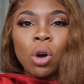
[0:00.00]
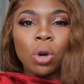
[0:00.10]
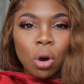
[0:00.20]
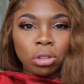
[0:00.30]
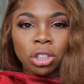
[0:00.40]
your
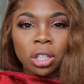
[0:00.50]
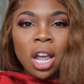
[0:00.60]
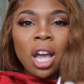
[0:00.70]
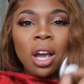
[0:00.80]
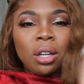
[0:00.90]
own culture.
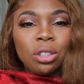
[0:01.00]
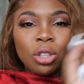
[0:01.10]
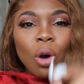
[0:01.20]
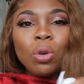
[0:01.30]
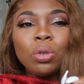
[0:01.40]

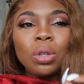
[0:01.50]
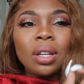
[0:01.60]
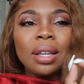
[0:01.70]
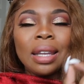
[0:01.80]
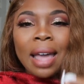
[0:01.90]

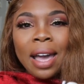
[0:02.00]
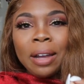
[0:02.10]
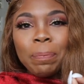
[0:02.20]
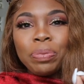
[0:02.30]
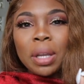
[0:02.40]
Don't
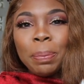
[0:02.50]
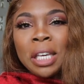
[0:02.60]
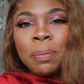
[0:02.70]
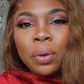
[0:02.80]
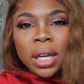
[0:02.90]
let
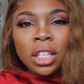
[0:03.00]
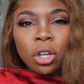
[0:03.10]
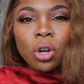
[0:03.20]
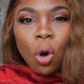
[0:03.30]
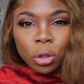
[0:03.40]
people in
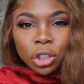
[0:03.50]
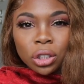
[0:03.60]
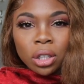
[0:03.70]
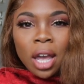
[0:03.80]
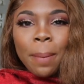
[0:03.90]
your
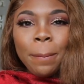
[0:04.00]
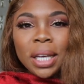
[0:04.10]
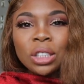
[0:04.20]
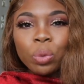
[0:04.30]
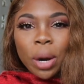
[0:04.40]
culture
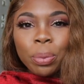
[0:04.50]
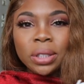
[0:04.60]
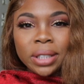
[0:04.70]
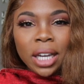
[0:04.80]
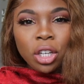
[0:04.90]

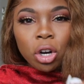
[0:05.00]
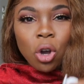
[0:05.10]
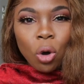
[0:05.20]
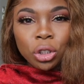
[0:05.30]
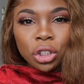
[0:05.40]
misrepresent
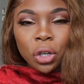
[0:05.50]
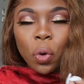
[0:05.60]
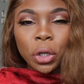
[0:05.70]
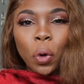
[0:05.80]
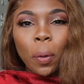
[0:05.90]
your culture
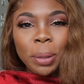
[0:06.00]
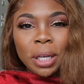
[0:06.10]
or your